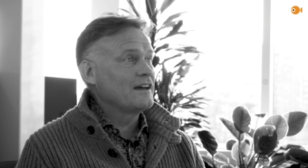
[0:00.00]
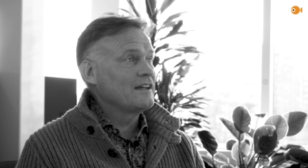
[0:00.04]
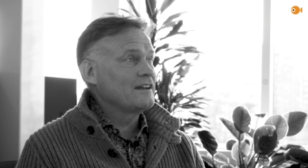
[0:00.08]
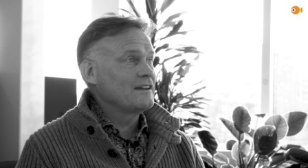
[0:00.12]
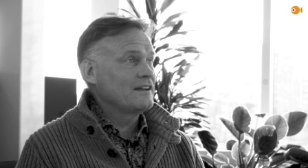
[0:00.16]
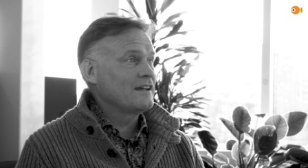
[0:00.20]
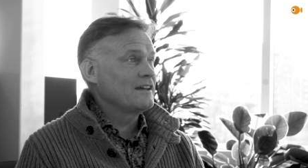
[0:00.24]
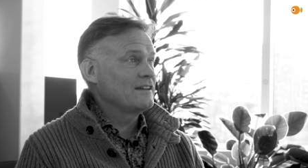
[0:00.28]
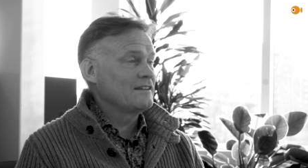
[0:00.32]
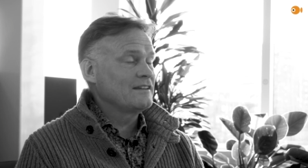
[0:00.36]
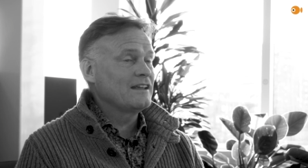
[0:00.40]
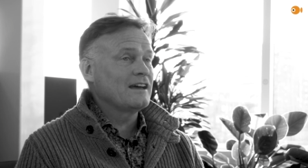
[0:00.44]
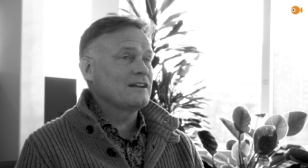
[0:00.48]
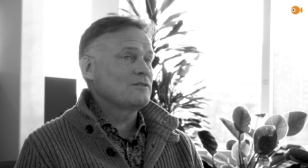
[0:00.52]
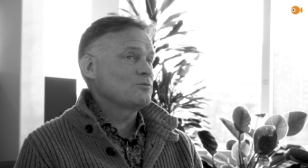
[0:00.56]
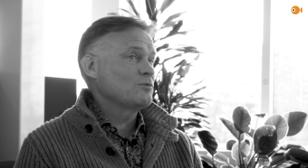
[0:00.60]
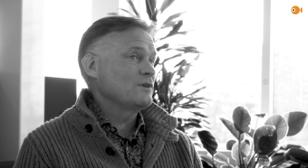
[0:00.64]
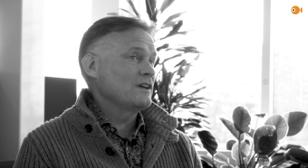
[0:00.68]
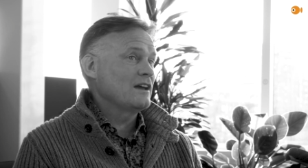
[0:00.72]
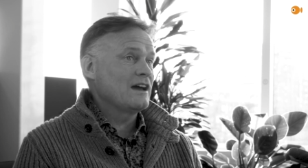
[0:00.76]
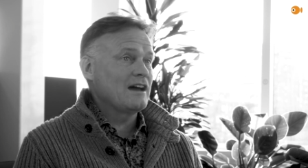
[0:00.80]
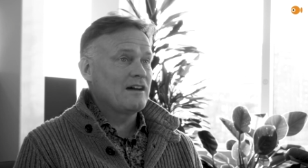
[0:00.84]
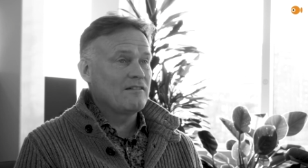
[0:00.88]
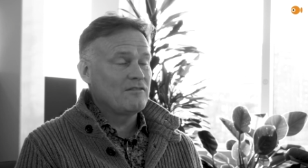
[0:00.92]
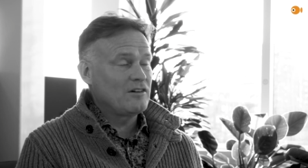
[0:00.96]
and and that
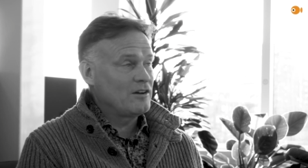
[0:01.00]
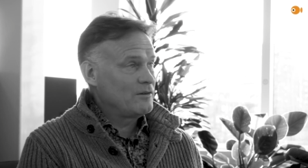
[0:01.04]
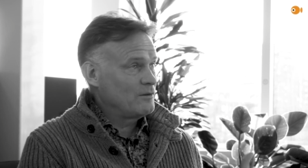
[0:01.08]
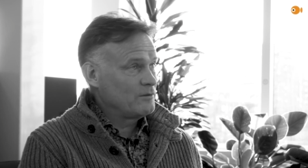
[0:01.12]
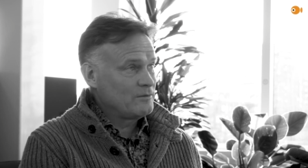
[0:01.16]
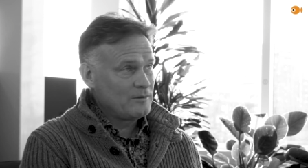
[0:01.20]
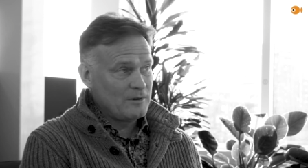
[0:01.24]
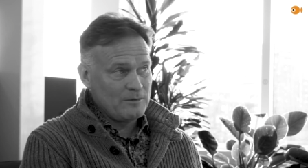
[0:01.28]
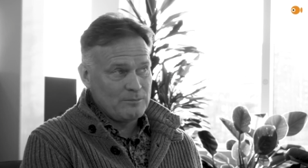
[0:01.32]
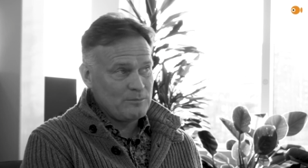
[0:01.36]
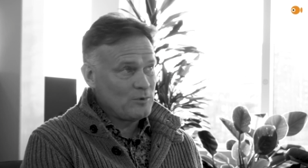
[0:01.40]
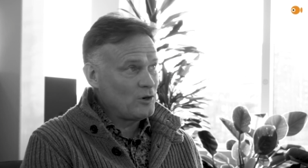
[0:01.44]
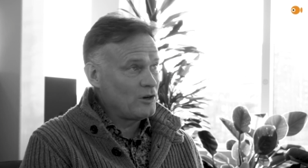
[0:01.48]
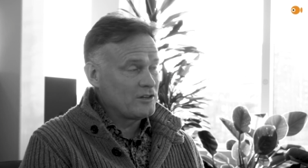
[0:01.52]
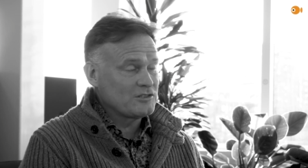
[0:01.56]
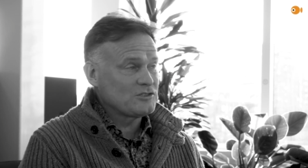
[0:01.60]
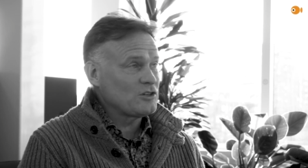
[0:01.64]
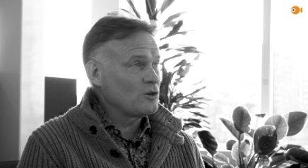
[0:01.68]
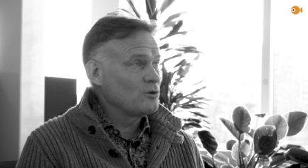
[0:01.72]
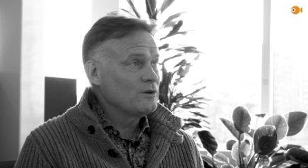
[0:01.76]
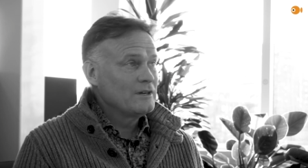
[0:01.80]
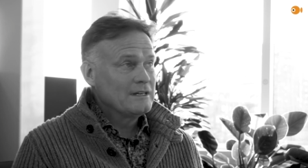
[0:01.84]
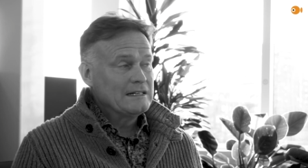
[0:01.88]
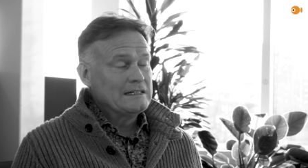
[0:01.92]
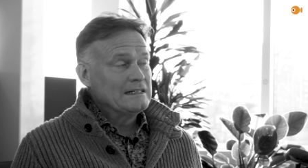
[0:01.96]
we have a, a price.
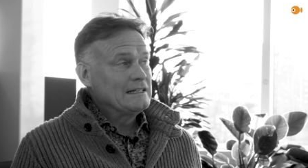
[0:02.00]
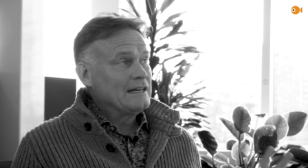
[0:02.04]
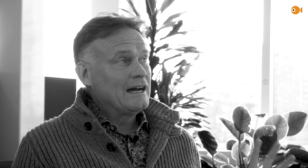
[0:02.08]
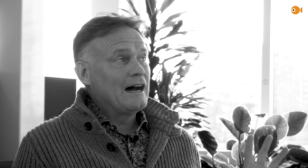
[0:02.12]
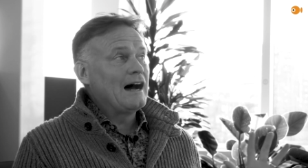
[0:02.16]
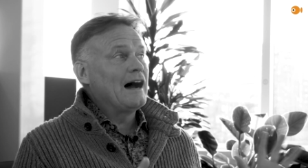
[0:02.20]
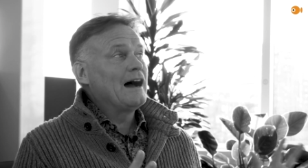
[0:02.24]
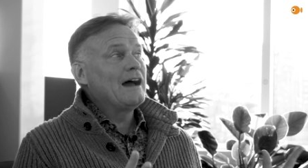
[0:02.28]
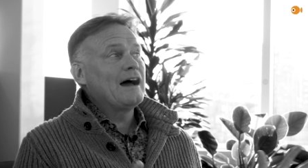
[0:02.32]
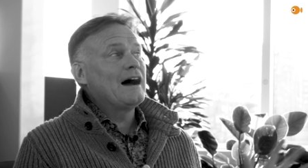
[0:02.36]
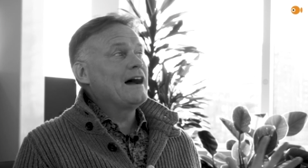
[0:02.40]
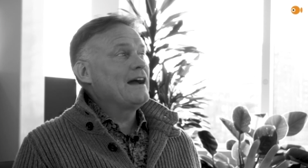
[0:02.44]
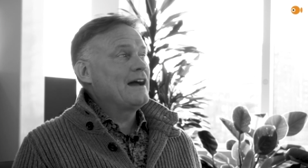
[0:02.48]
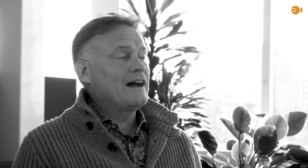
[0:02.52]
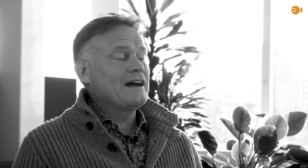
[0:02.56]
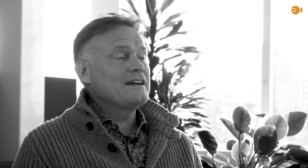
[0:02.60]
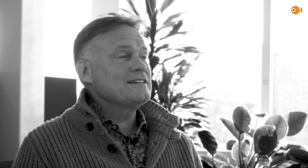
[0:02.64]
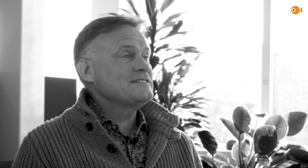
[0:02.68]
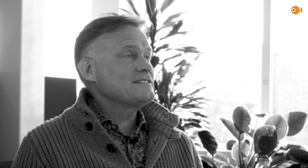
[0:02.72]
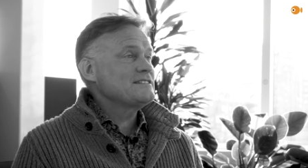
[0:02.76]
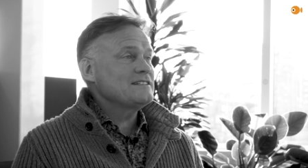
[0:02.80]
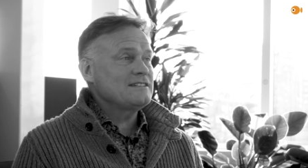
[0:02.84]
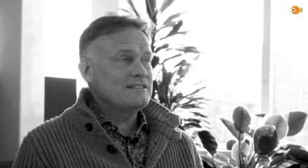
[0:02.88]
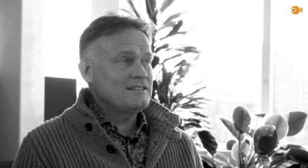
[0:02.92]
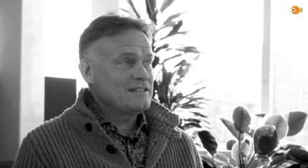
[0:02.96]
So I, I
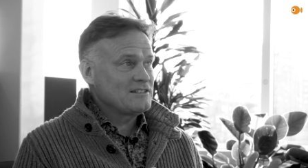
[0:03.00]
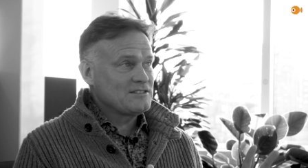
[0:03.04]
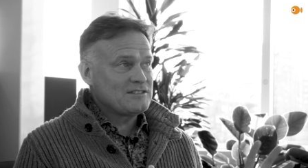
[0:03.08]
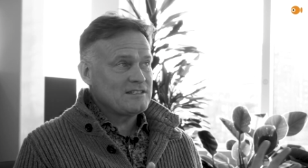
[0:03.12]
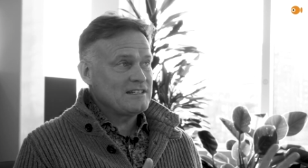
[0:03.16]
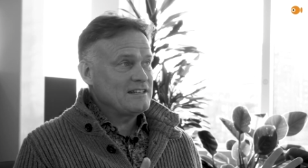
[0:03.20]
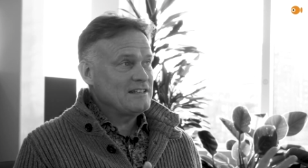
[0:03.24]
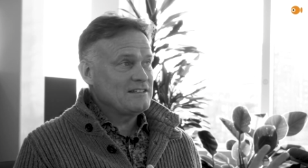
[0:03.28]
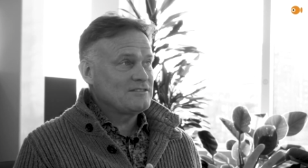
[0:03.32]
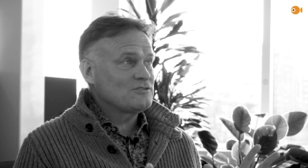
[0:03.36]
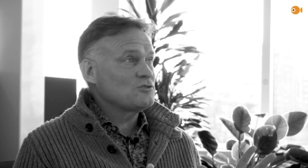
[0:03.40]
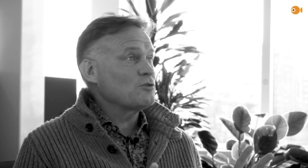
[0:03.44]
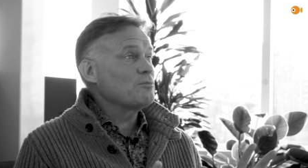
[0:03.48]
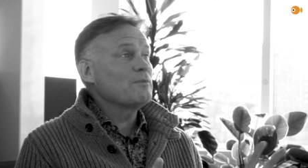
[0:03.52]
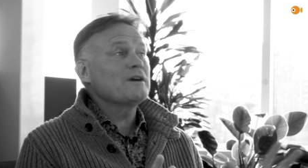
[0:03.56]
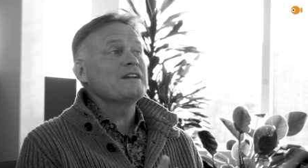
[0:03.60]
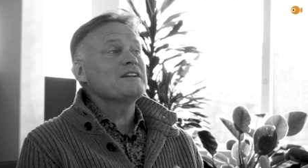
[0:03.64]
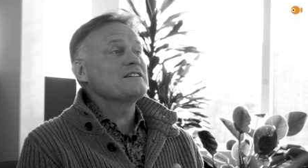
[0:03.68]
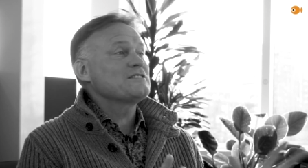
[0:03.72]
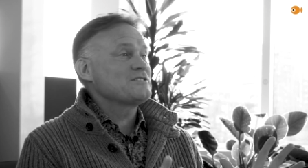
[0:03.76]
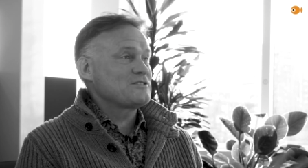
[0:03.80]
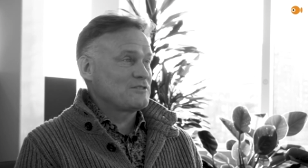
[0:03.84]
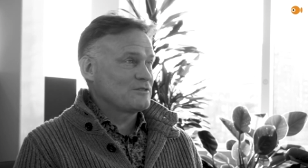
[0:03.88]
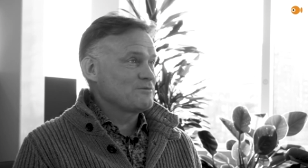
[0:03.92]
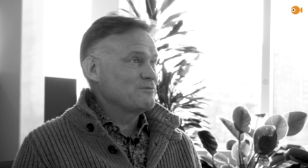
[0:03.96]
see, just see
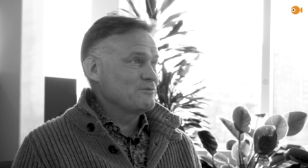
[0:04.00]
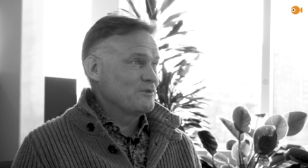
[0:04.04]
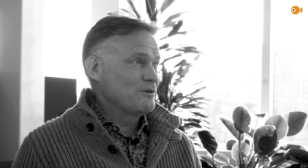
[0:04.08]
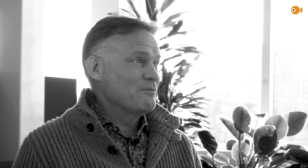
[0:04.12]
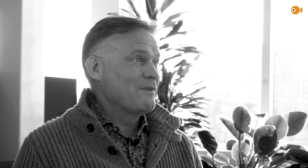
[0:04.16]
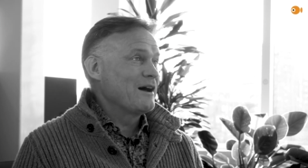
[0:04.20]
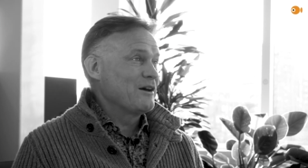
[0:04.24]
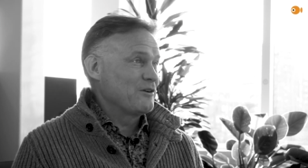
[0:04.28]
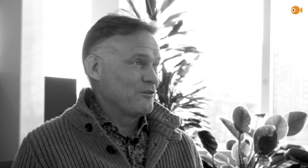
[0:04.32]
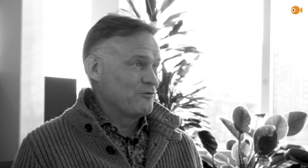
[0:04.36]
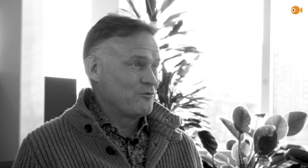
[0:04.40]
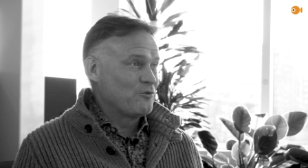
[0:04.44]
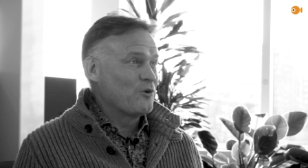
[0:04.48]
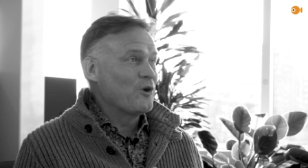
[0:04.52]
tremendous amount of